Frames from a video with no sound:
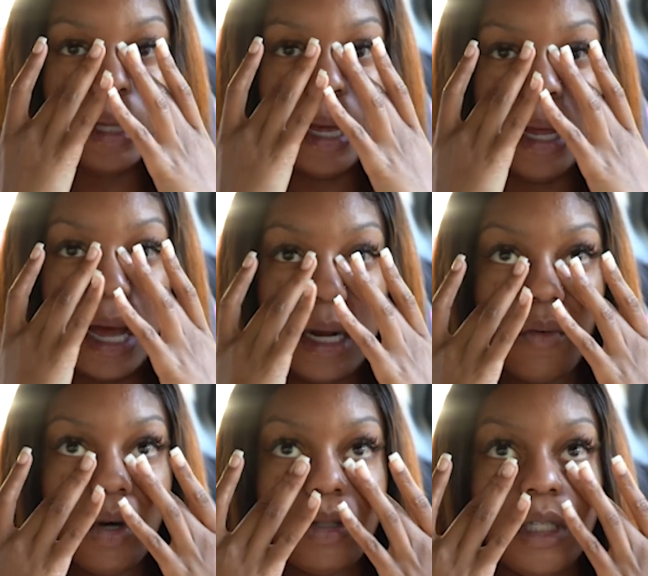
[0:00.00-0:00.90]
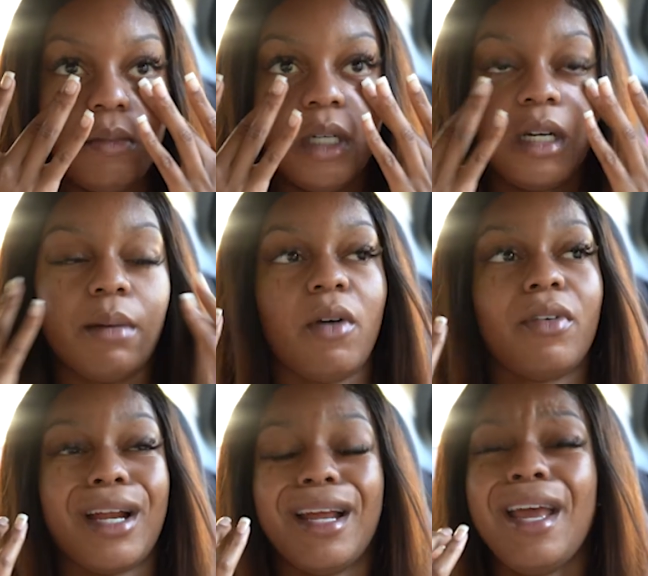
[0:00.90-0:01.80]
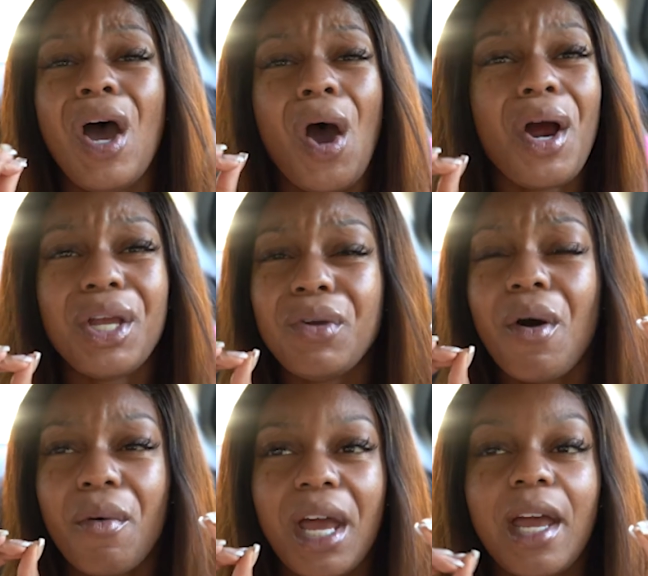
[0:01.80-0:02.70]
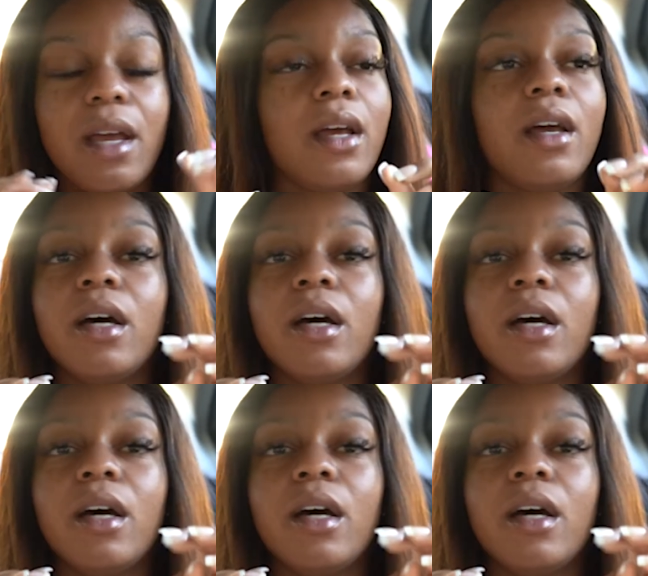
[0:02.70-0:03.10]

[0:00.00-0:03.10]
Like, I didn't want them to come over there and, are you okay?